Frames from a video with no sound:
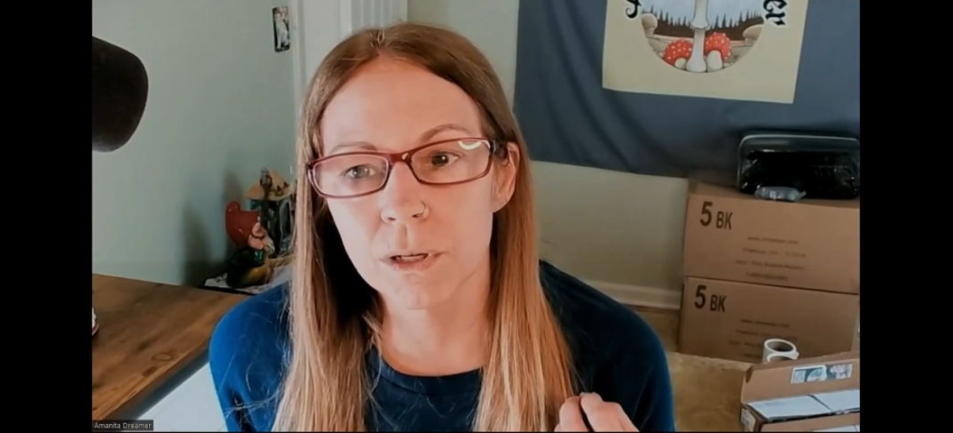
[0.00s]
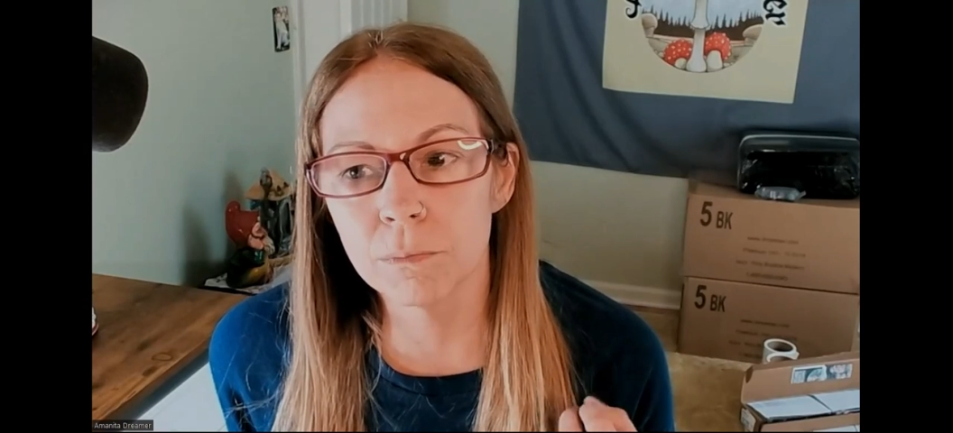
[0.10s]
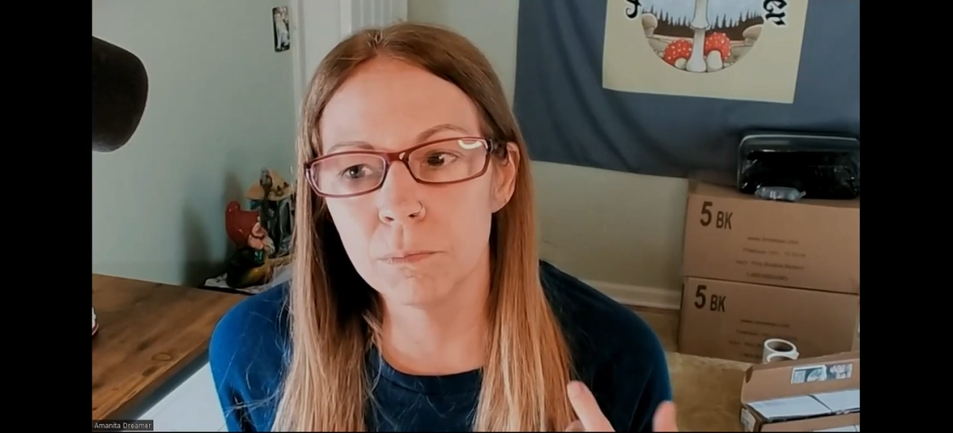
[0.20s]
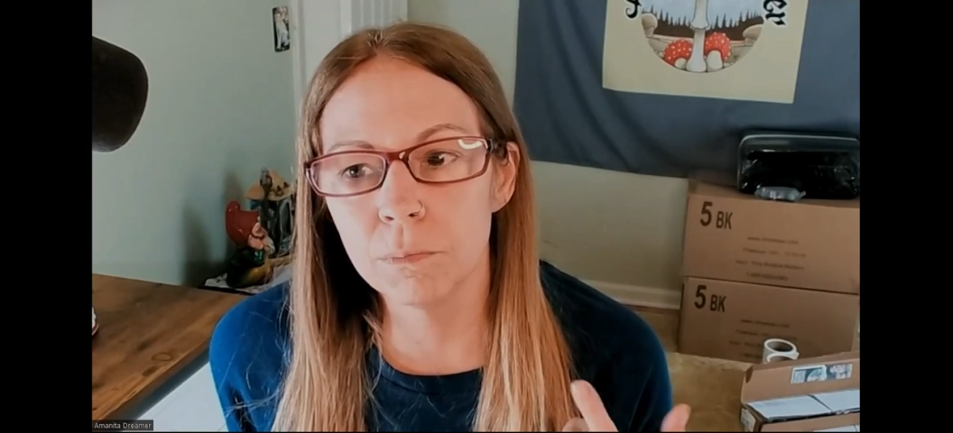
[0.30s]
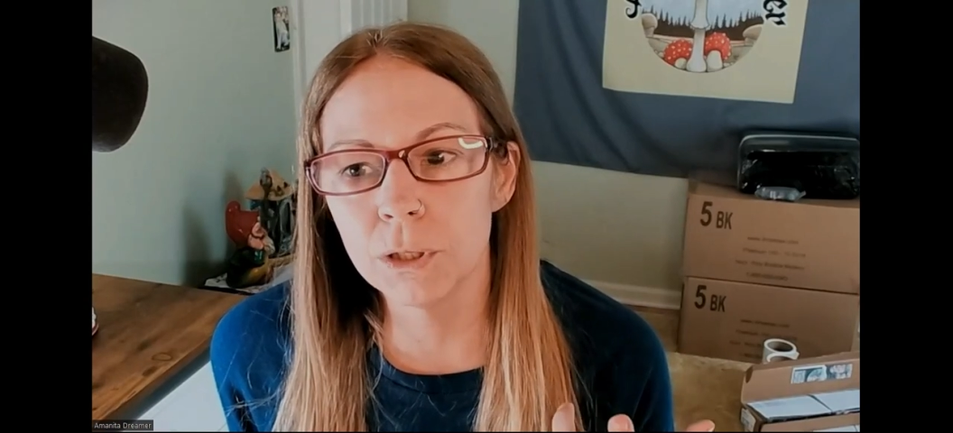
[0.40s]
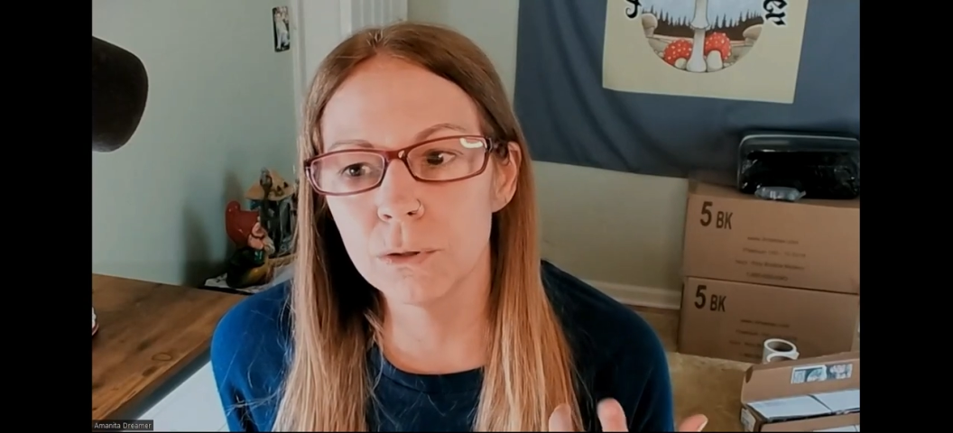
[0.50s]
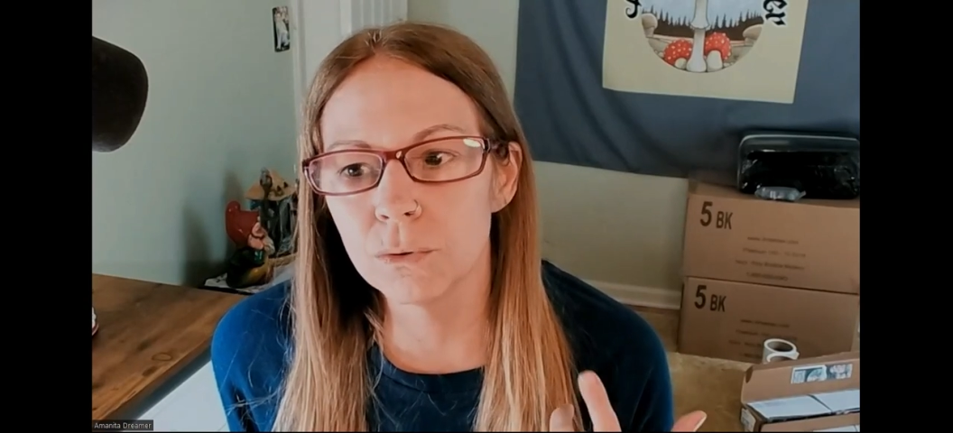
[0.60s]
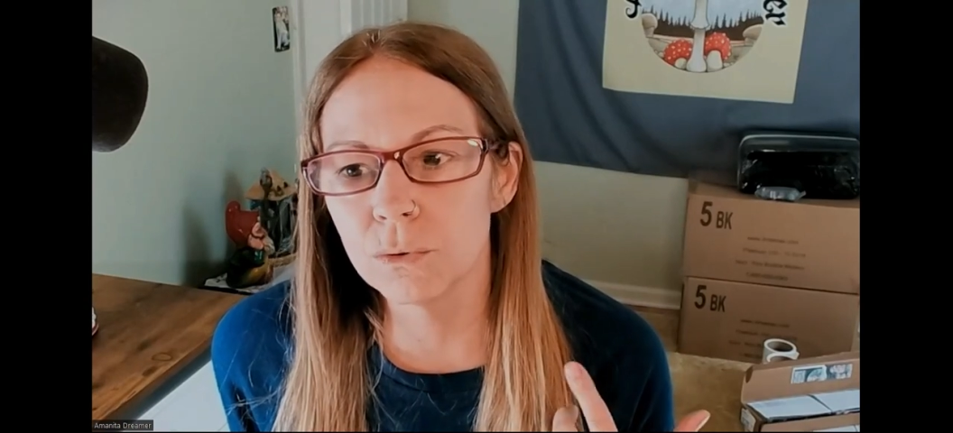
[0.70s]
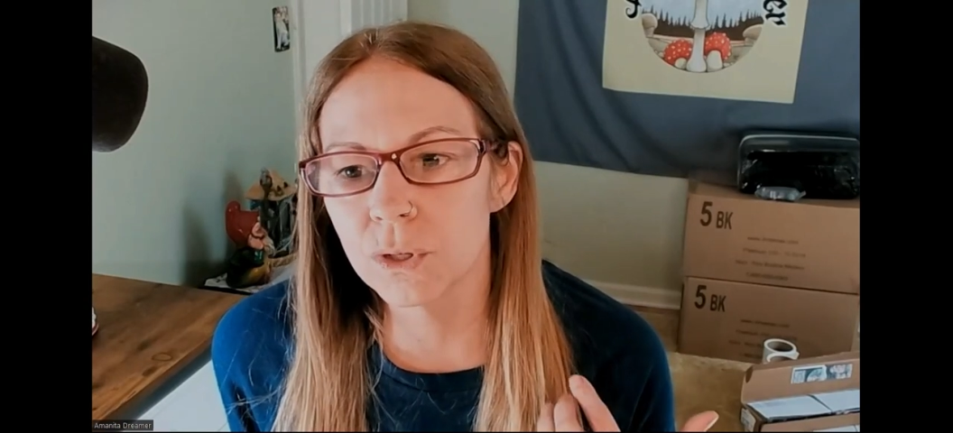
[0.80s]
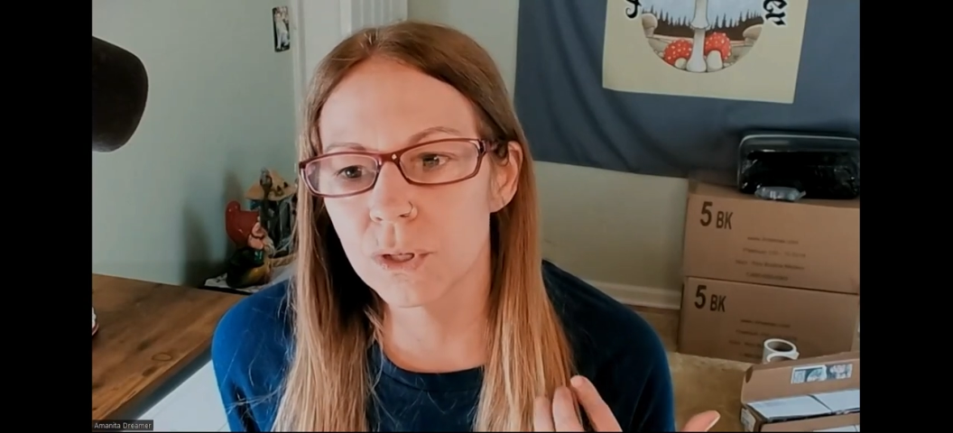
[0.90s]

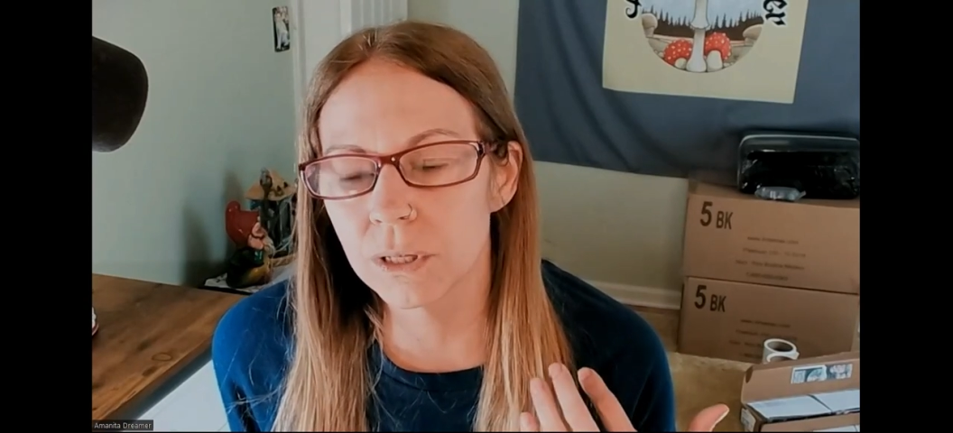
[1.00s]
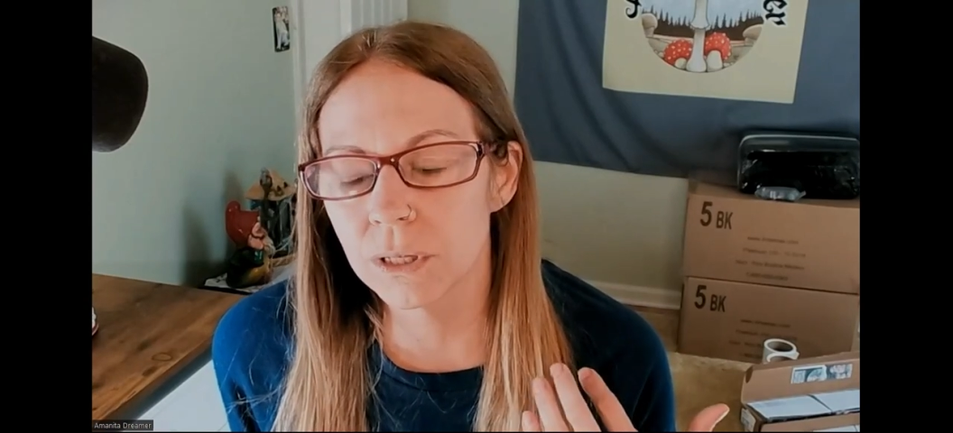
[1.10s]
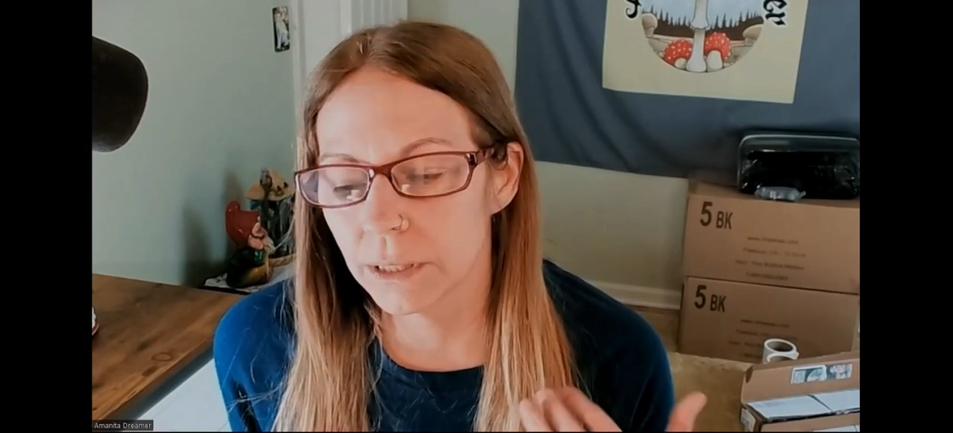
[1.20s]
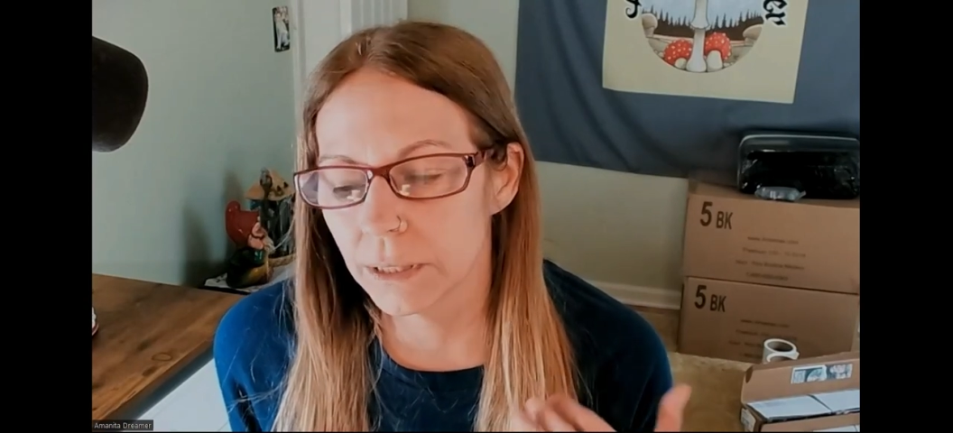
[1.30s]
abused